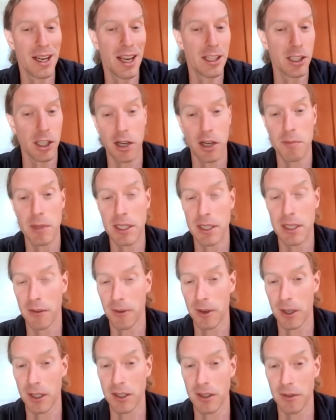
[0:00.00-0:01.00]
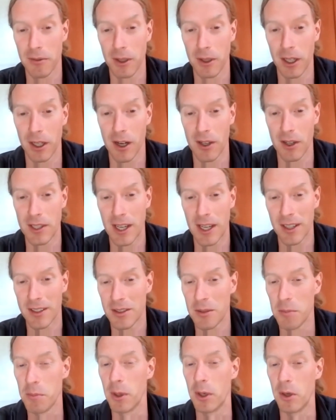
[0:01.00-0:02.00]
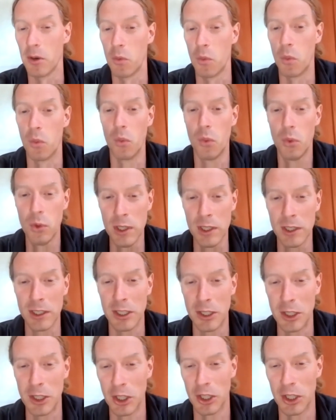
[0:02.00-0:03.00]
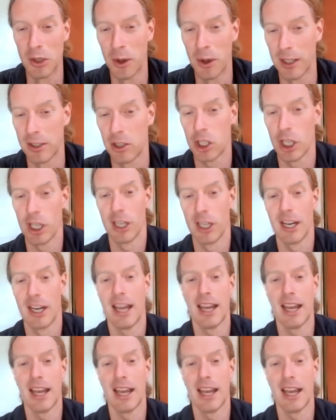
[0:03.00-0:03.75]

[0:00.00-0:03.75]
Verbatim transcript: It's going to be different in different contexts, but really good question.